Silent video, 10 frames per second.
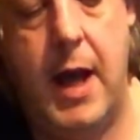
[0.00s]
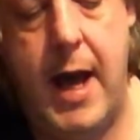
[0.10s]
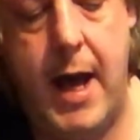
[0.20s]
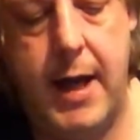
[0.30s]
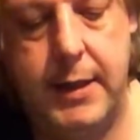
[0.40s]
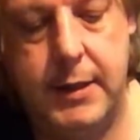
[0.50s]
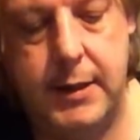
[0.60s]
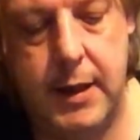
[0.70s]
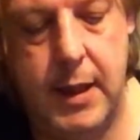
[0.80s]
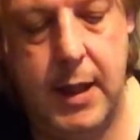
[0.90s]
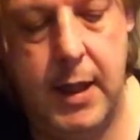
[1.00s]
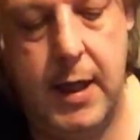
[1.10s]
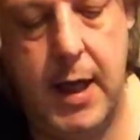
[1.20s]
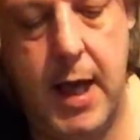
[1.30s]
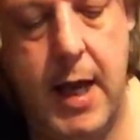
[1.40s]
And
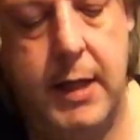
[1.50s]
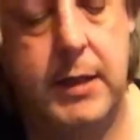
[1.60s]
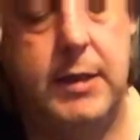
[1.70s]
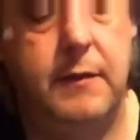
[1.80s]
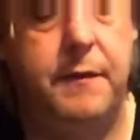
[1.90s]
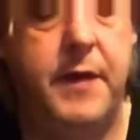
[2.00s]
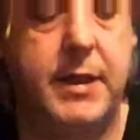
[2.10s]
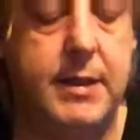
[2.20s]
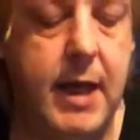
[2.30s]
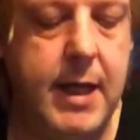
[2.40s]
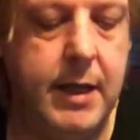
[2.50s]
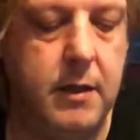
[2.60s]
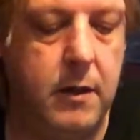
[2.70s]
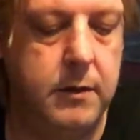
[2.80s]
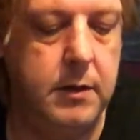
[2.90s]
it's fixated
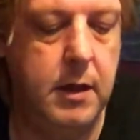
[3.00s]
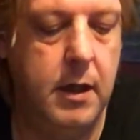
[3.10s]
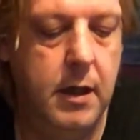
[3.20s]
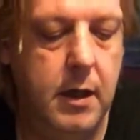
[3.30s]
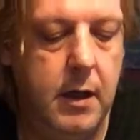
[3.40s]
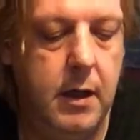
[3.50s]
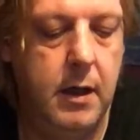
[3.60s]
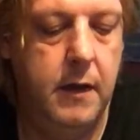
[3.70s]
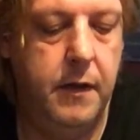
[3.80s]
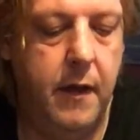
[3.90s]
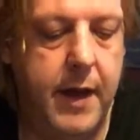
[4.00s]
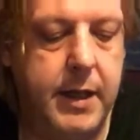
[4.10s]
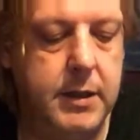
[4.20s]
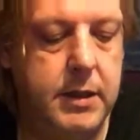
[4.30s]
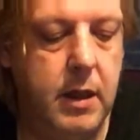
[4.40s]
on that they
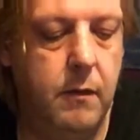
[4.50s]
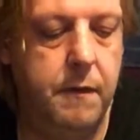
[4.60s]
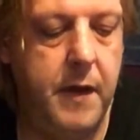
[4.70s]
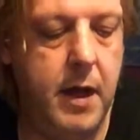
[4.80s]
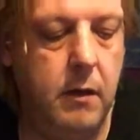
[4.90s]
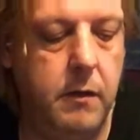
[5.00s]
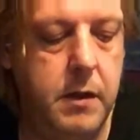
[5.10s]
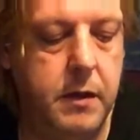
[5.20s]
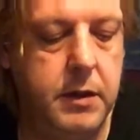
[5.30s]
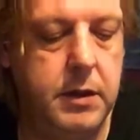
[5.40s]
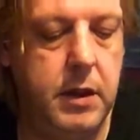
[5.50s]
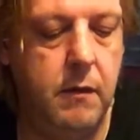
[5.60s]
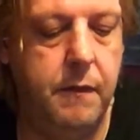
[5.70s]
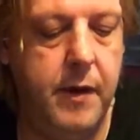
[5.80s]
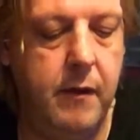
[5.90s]
can still feel, or you can
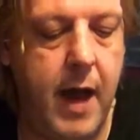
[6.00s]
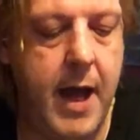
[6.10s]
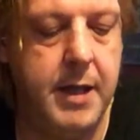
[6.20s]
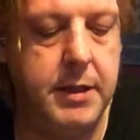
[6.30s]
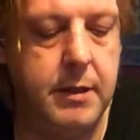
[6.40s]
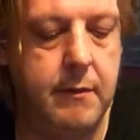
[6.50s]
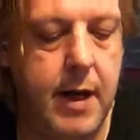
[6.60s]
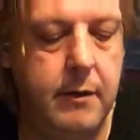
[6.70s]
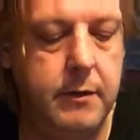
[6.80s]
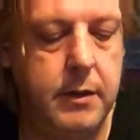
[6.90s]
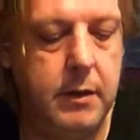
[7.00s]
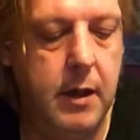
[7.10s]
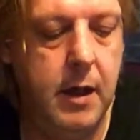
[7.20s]
still feel that energy around.